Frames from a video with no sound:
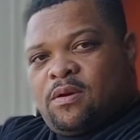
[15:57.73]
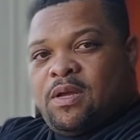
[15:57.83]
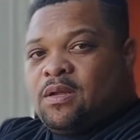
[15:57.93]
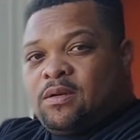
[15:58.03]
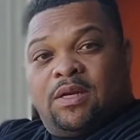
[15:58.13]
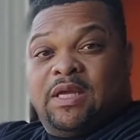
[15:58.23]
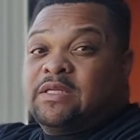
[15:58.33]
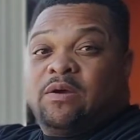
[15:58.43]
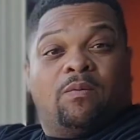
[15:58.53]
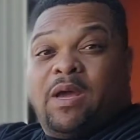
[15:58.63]
Now,
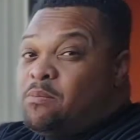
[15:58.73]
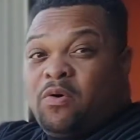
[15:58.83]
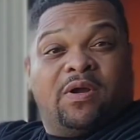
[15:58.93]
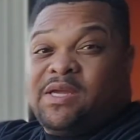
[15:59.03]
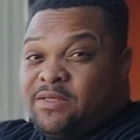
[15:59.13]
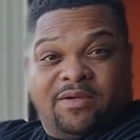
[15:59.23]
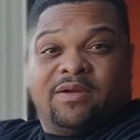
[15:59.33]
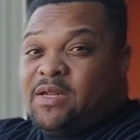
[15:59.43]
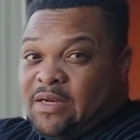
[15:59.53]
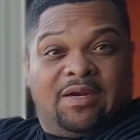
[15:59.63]
these are way more easier
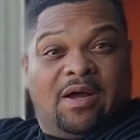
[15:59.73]
than a